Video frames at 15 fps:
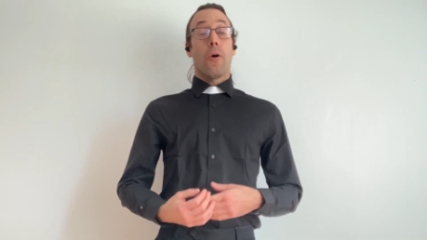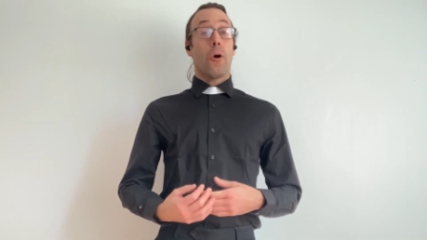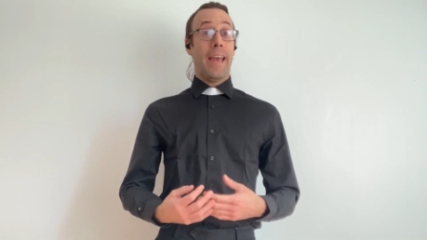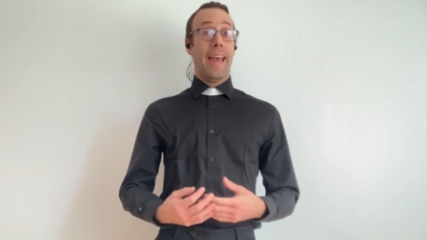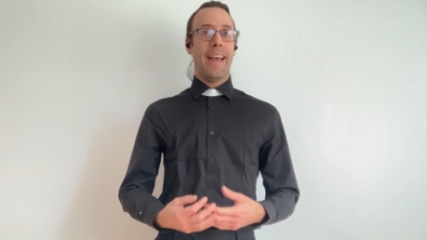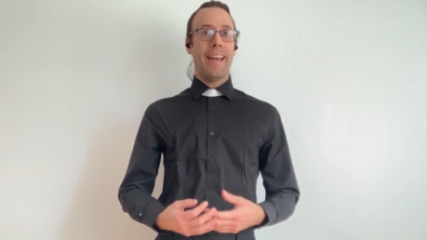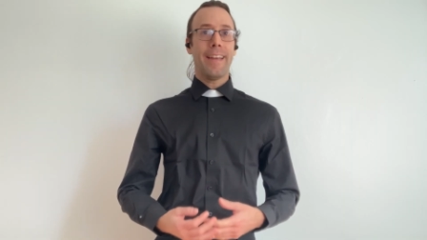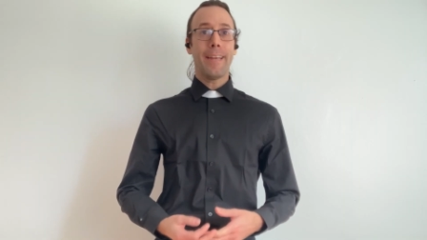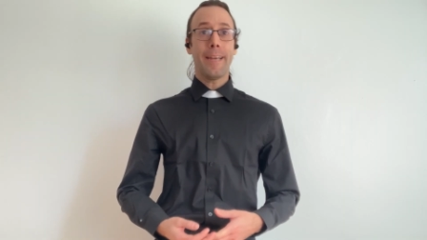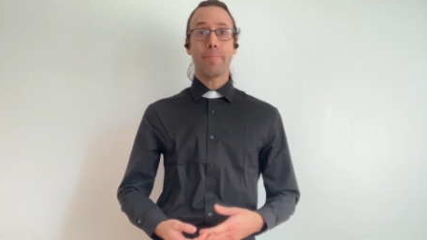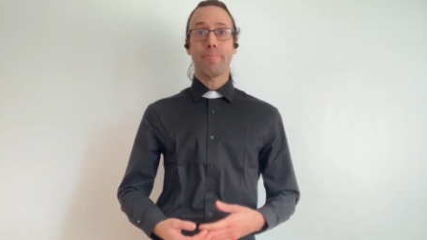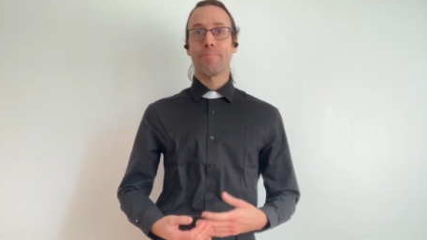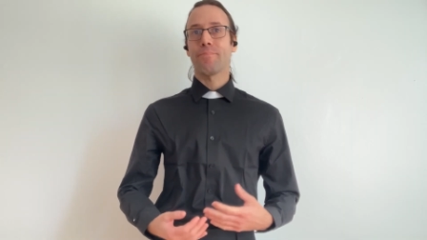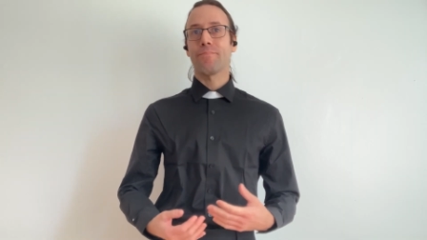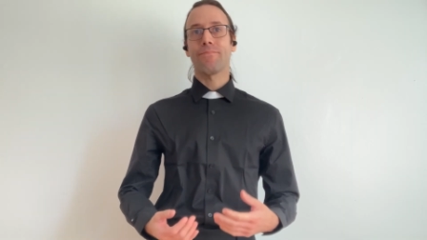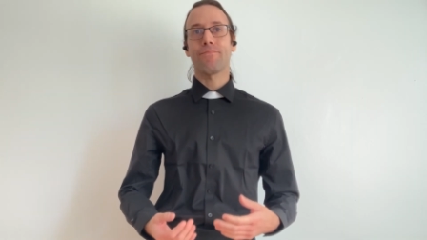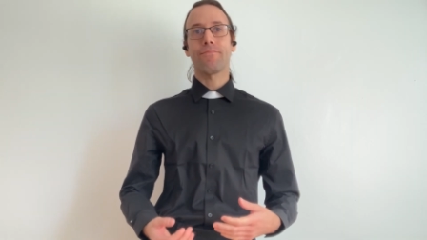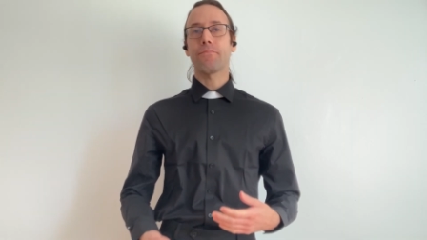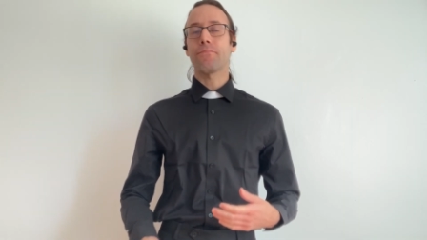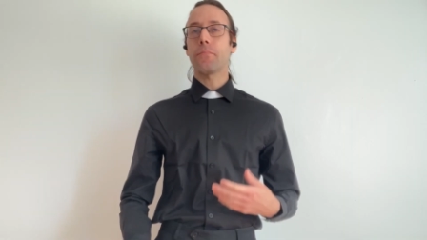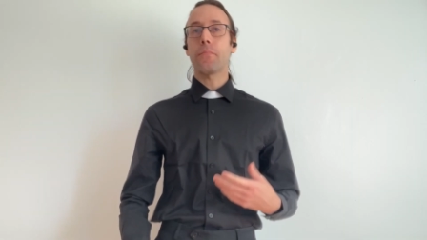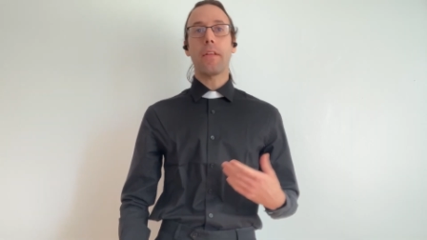Okay,
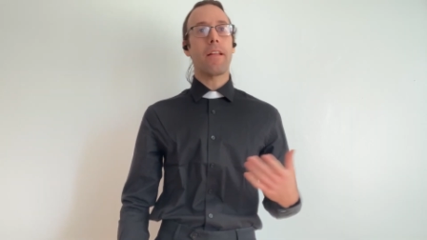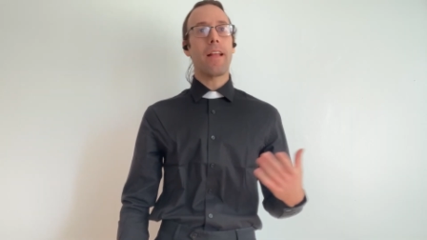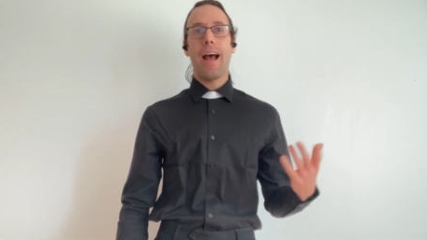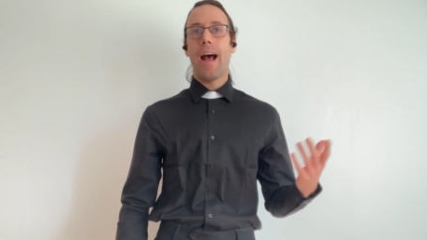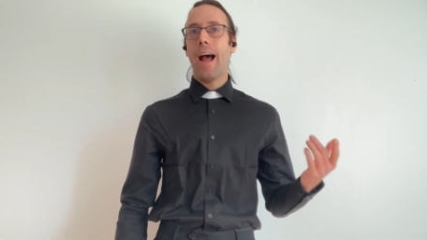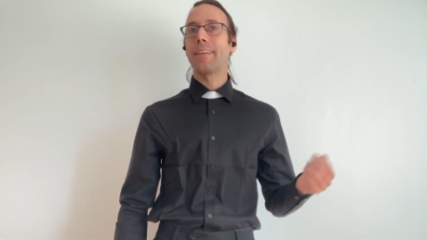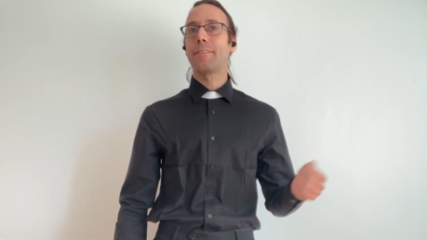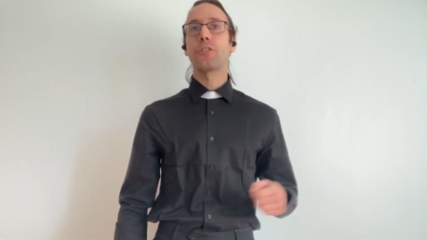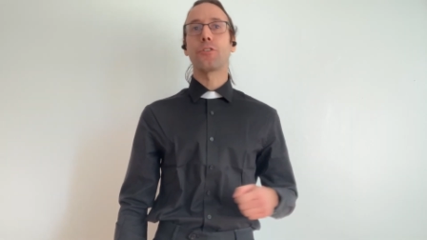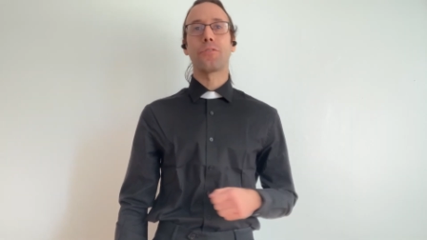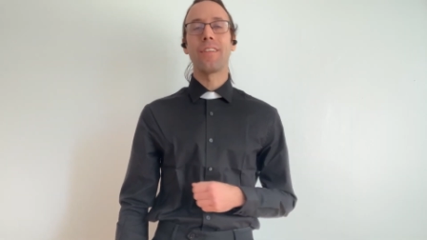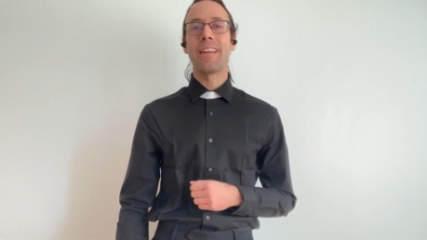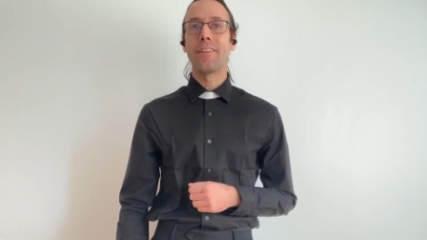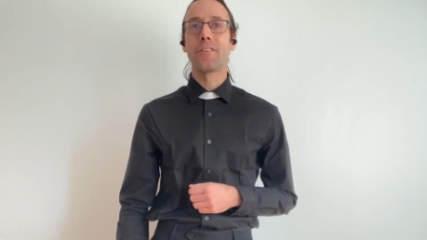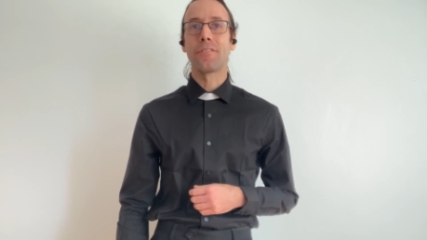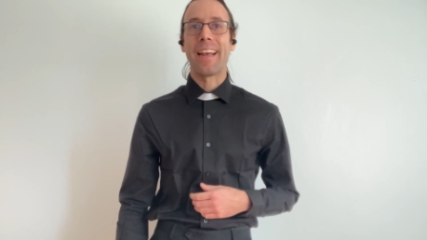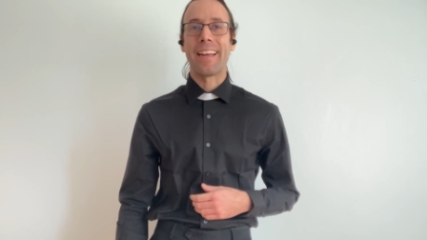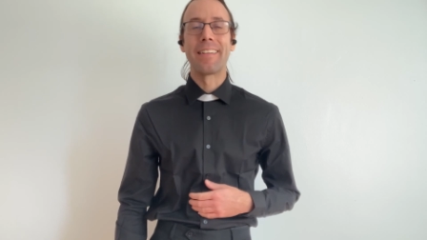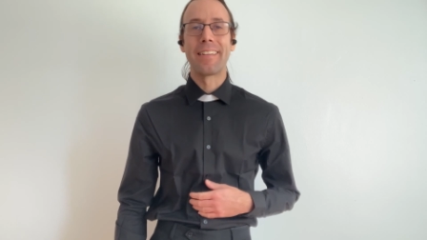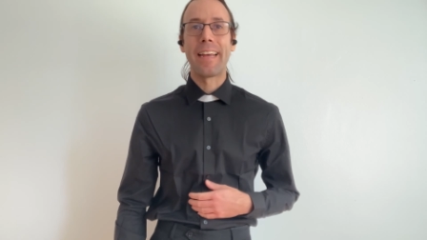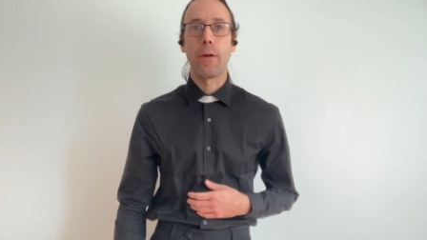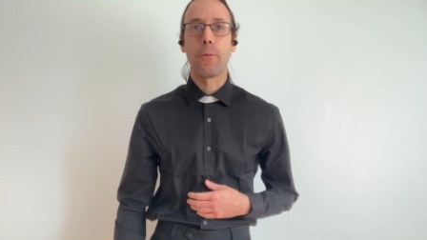I just need a
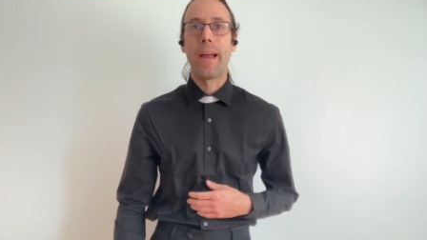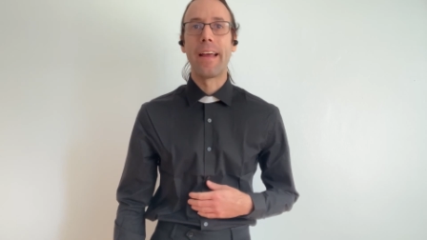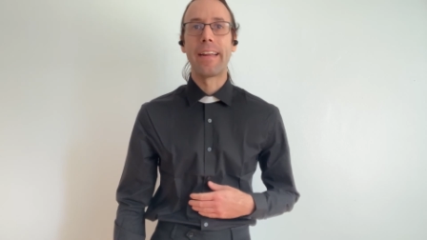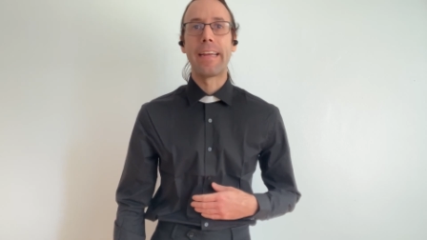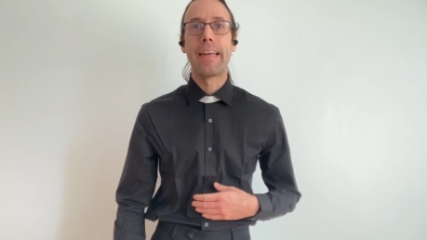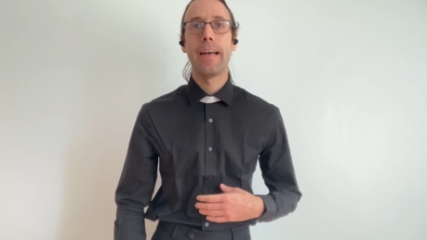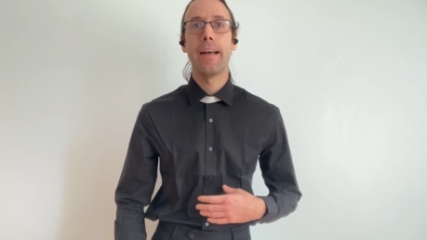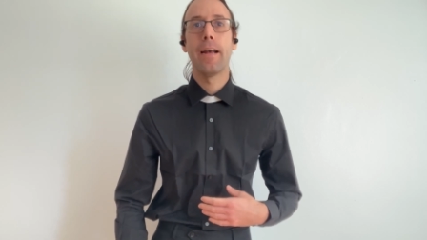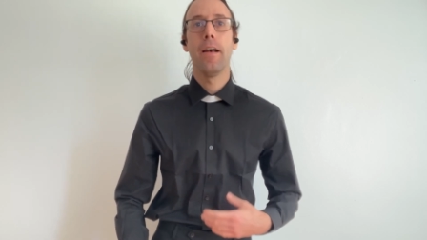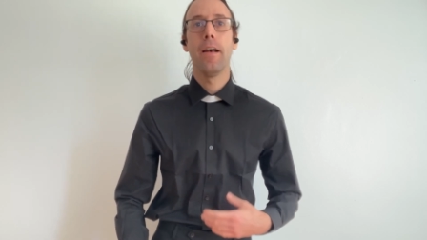second to get ready.